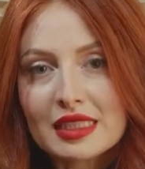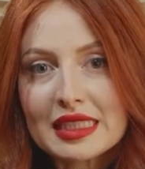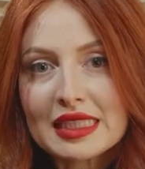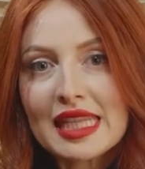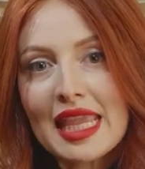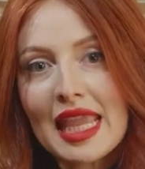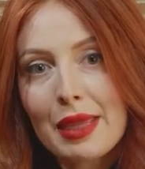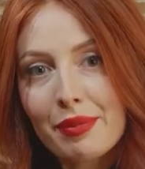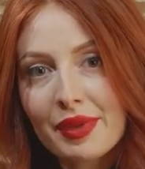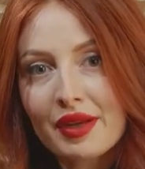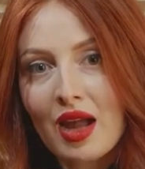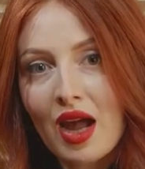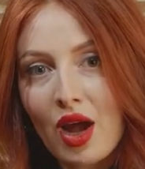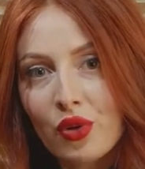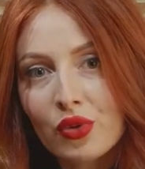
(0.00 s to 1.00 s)
tape it
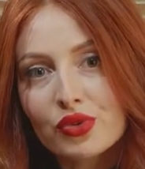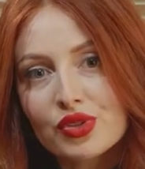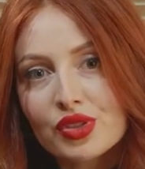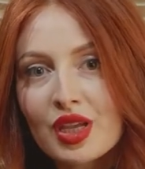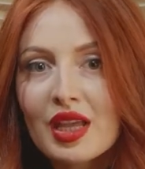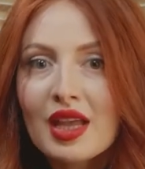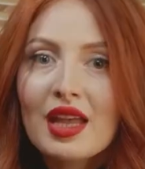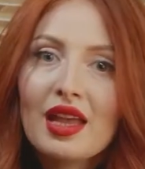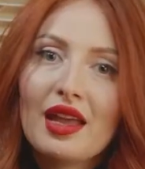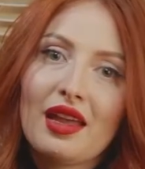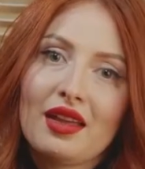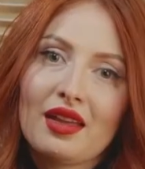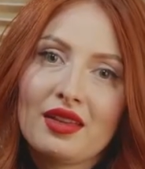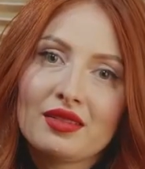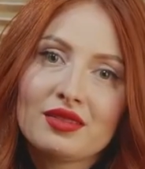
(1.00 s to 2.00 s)
out
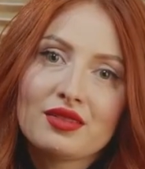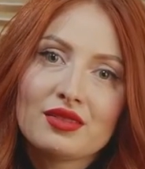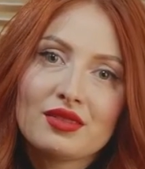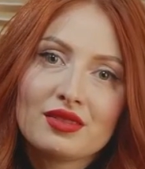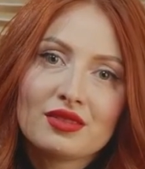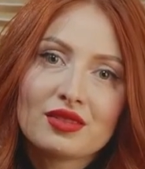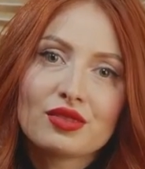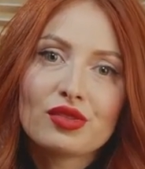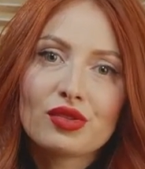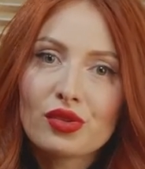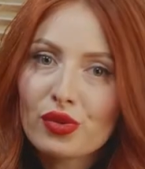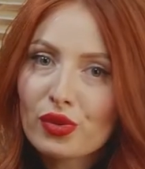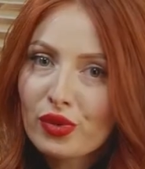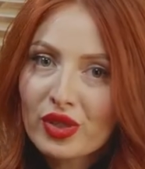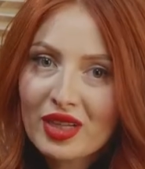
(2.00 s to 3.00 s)
and
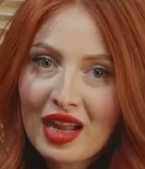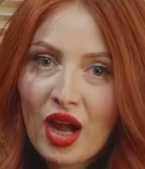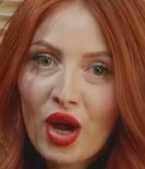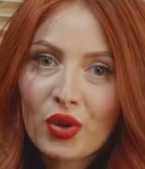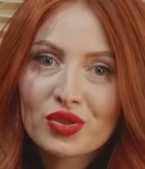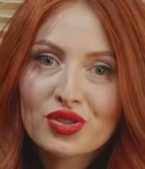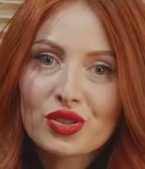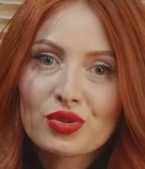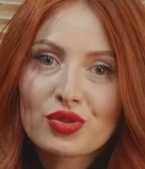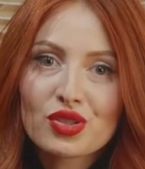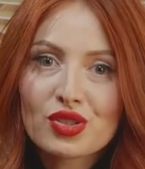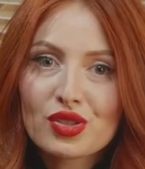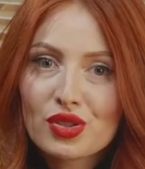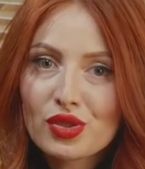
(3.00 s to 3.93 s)
throw it out. You just